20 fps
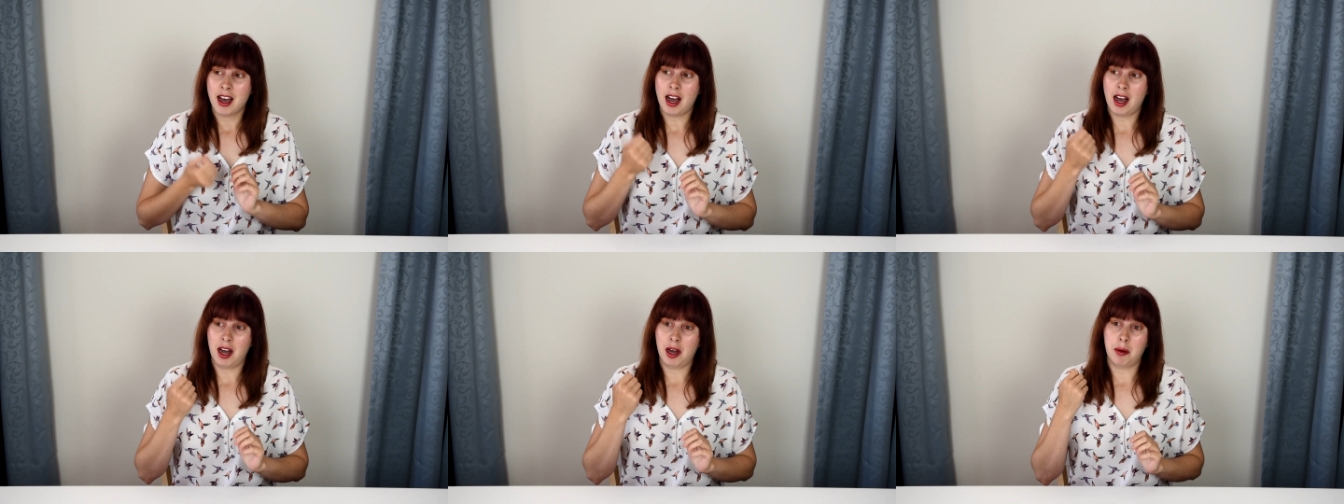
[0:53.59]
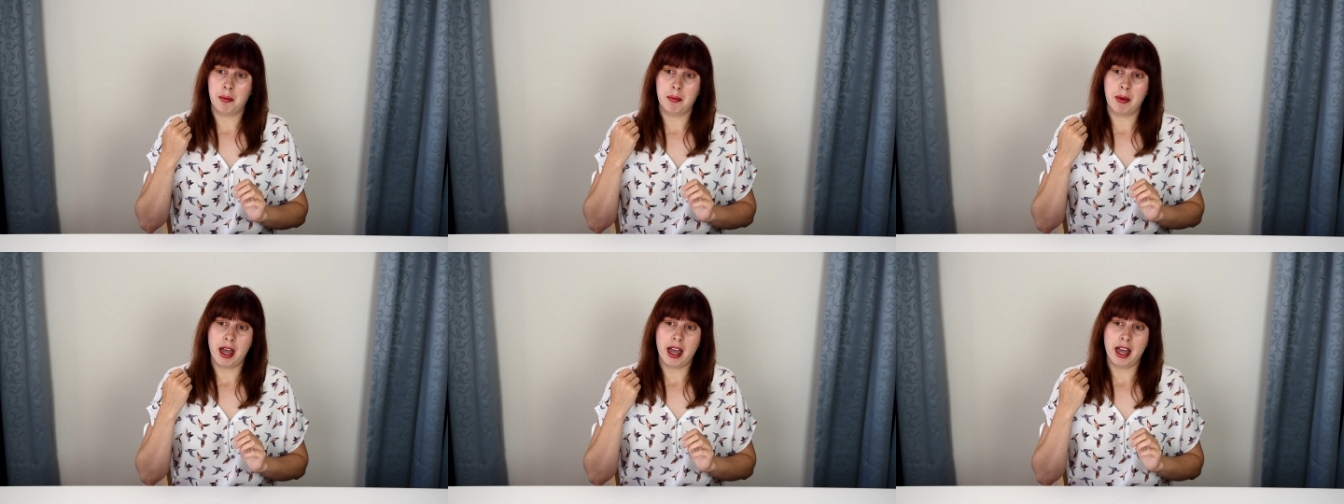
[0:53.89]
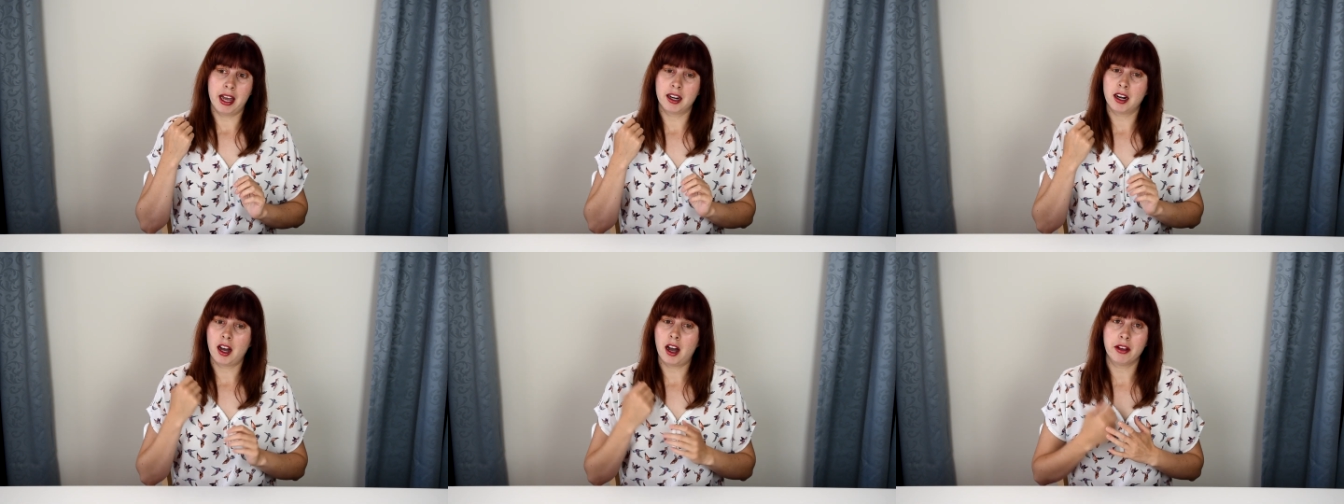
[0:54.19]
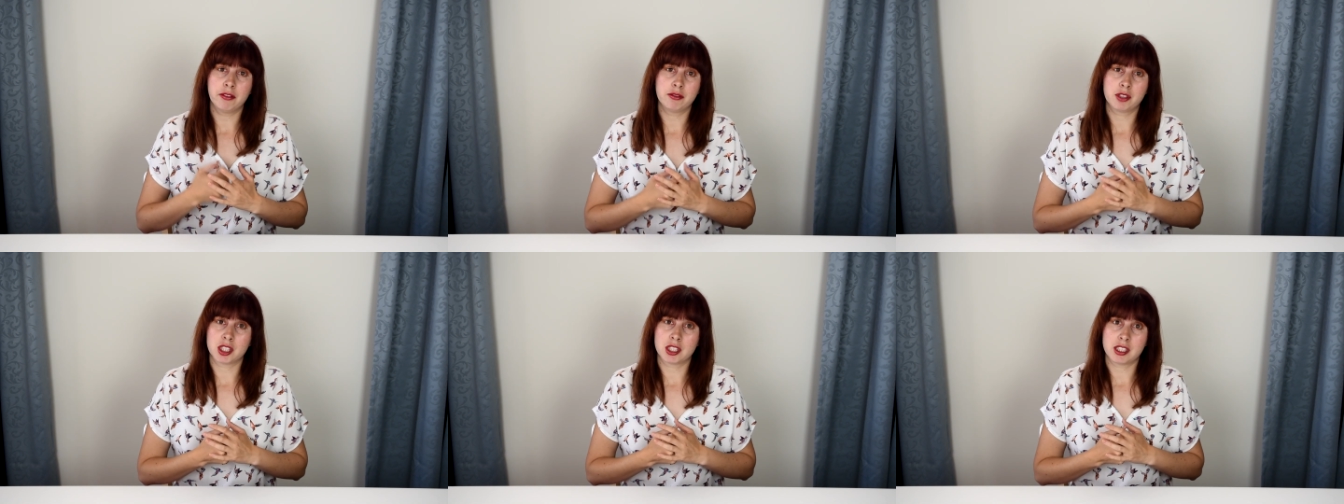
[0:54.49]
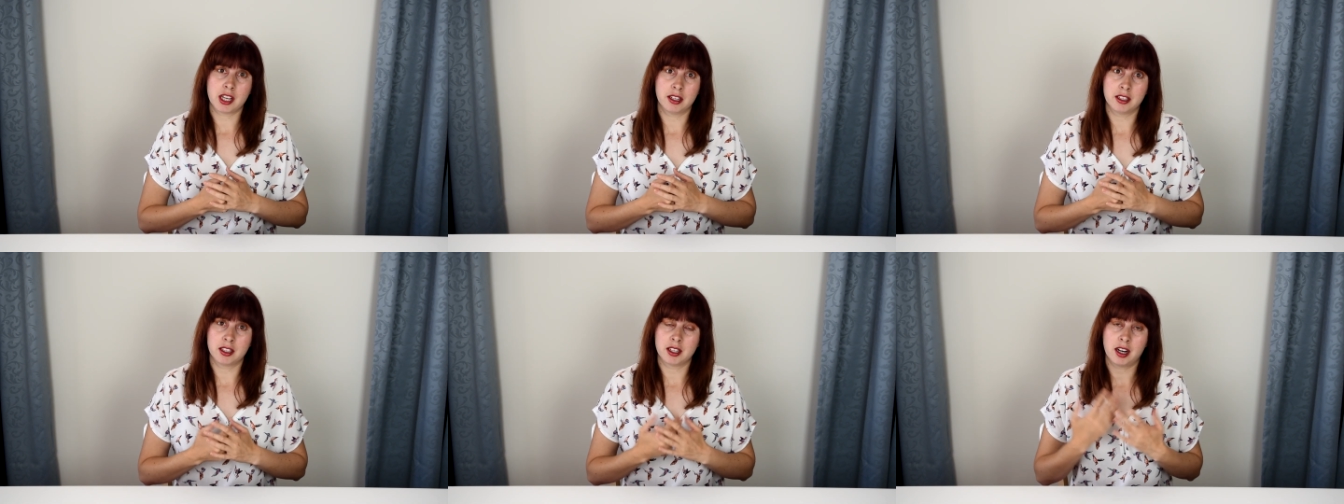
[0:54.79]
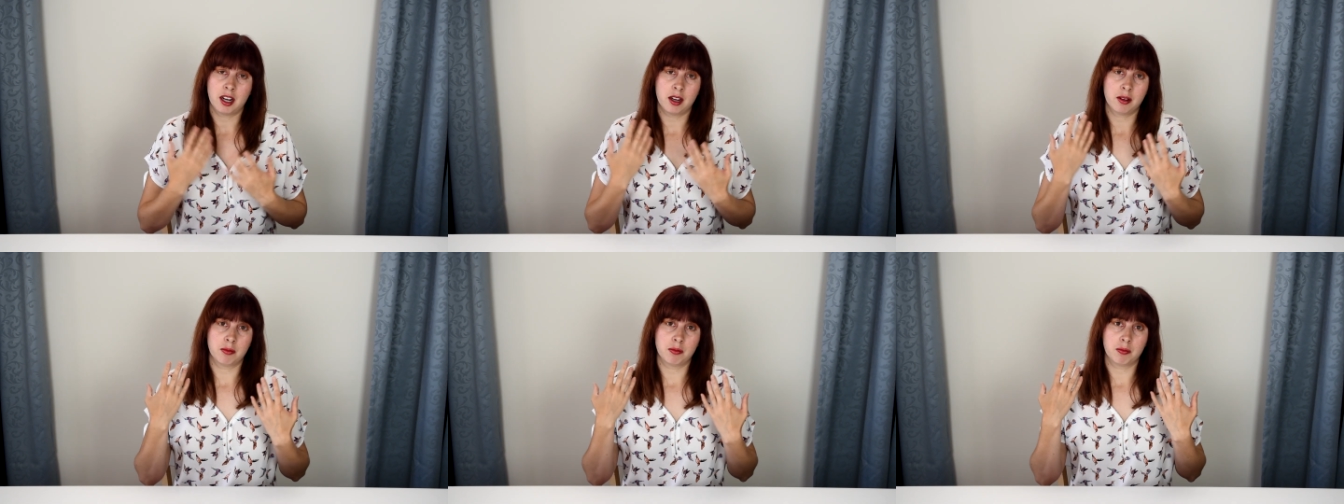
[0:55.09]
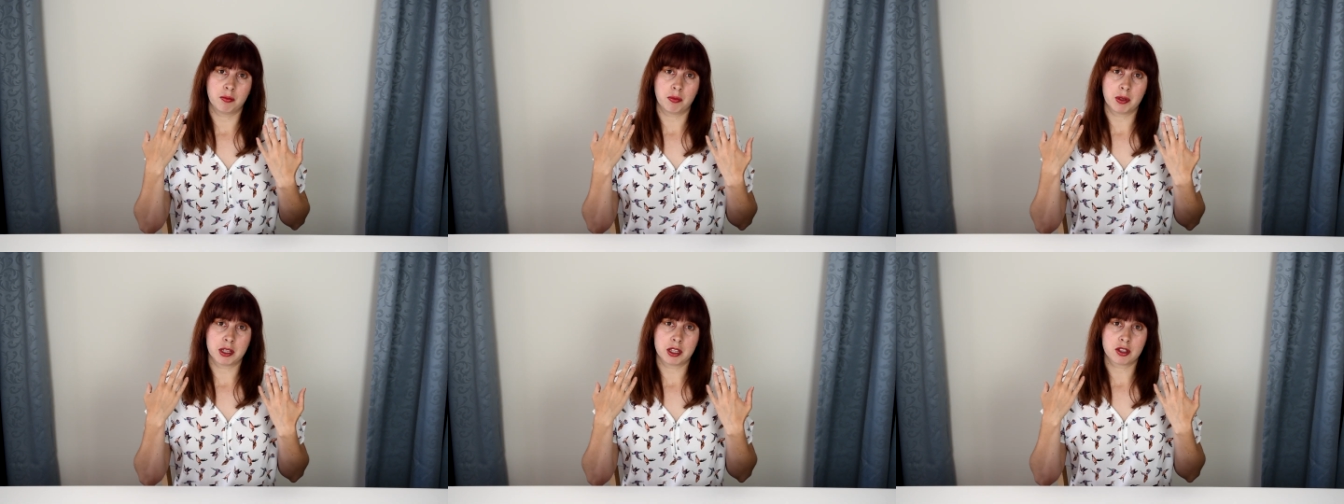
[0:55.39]
And I've just ended
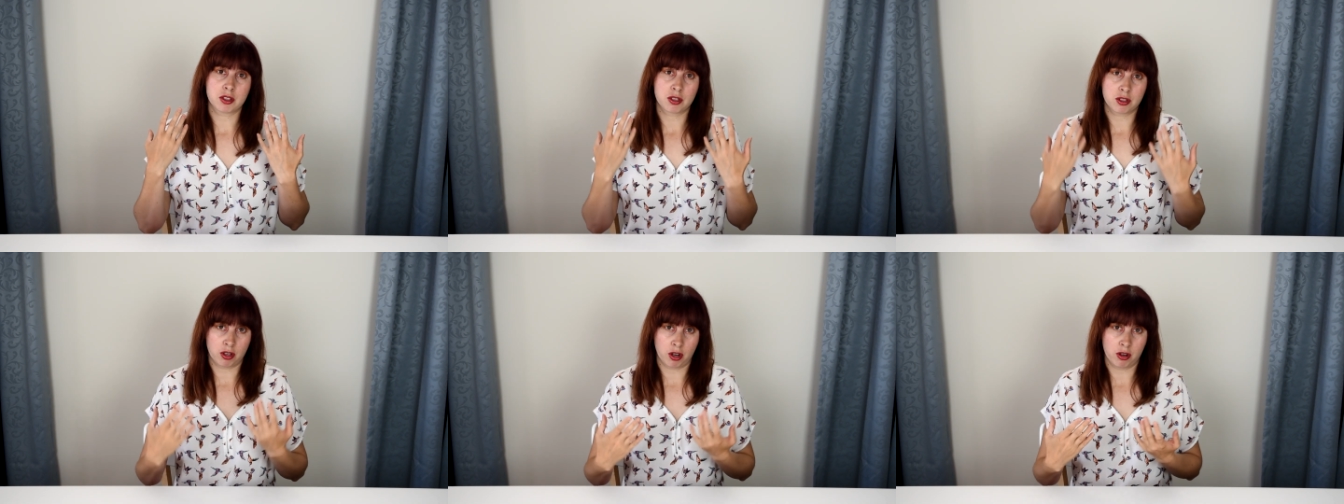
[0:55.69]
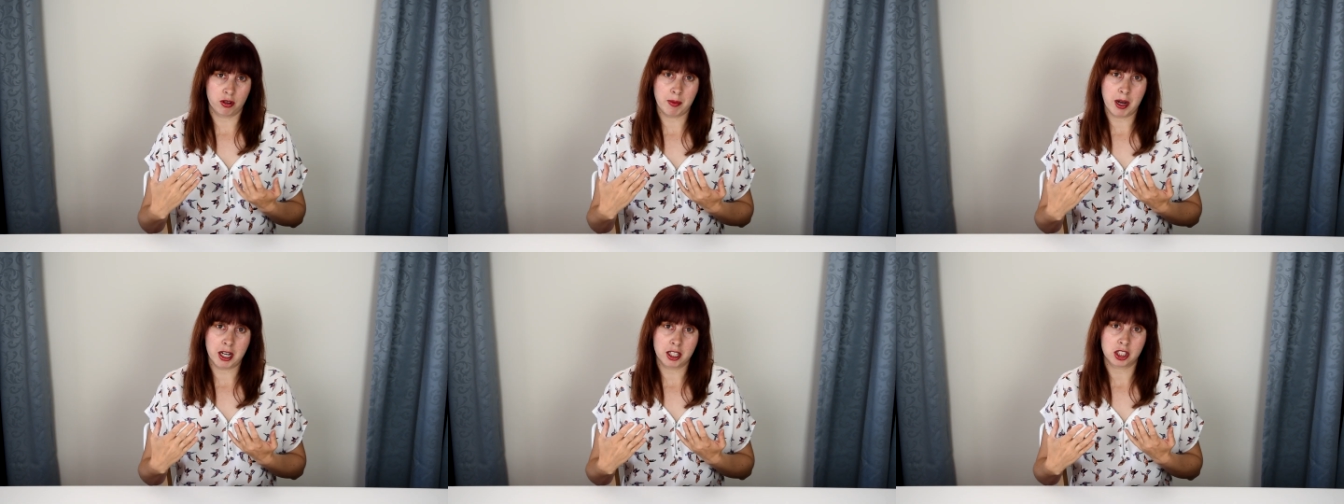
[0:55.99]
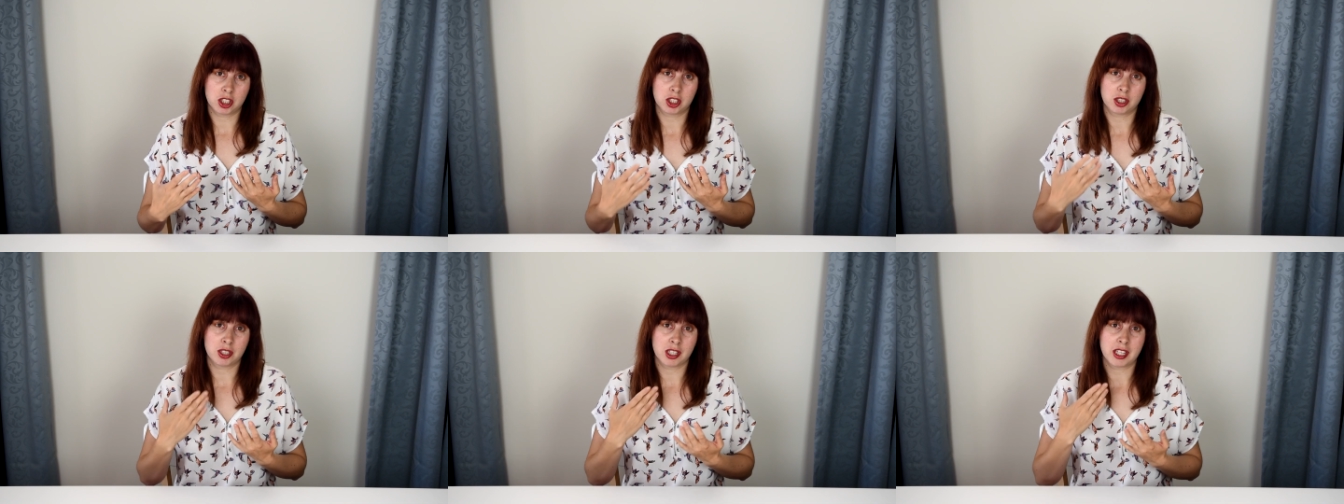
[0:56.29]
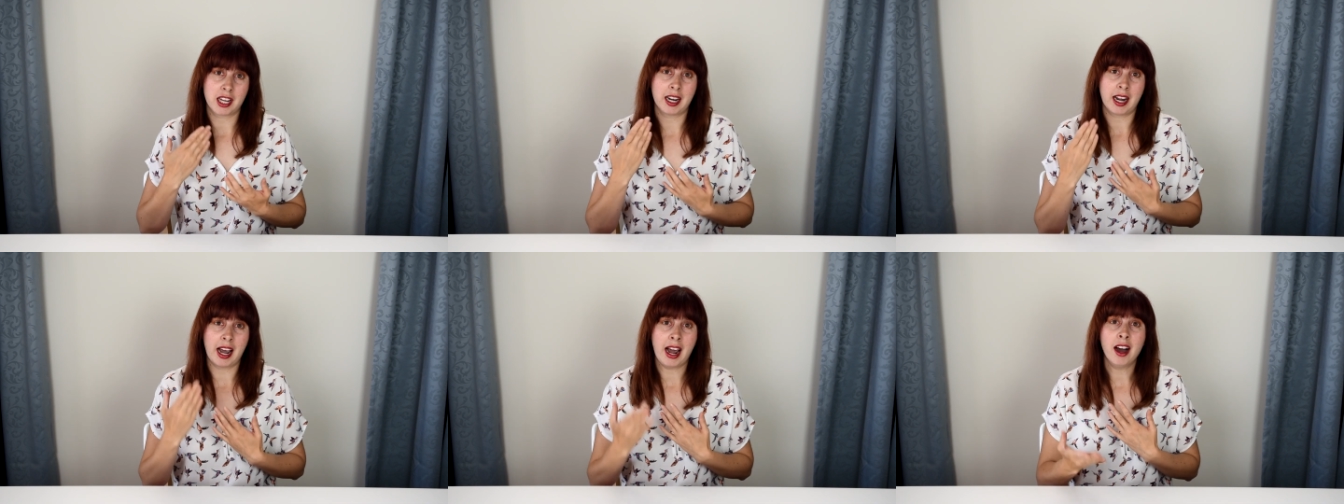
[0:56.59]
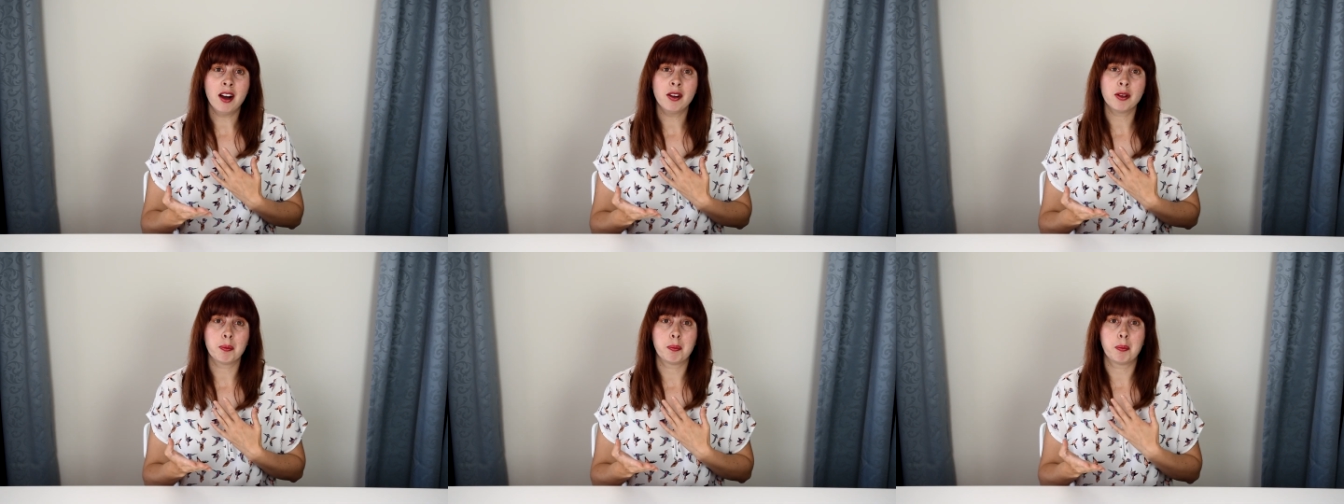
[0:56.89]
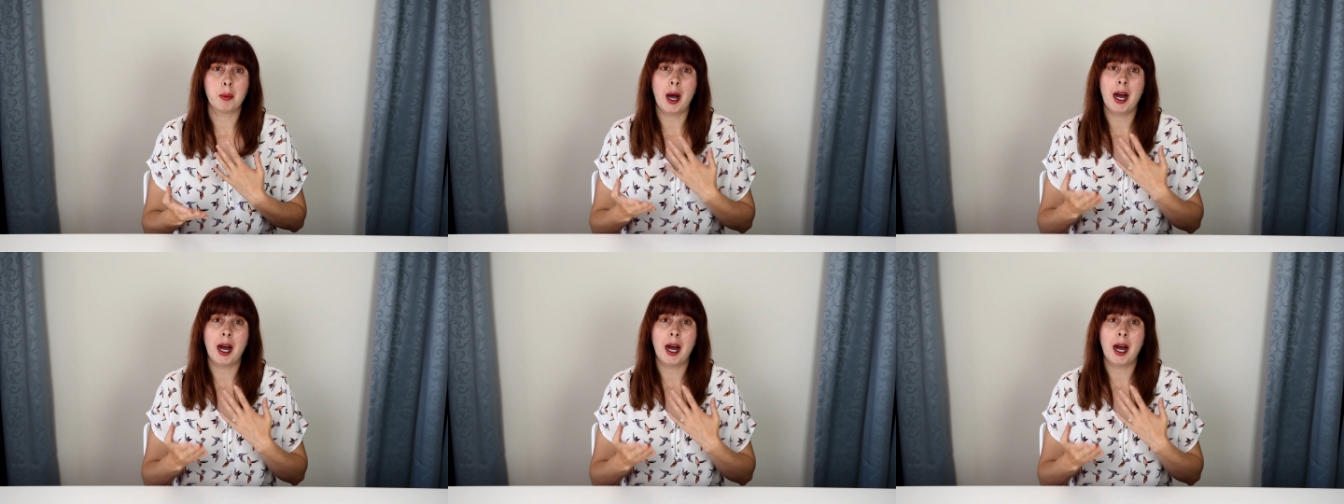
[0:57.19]
up with so much to get out,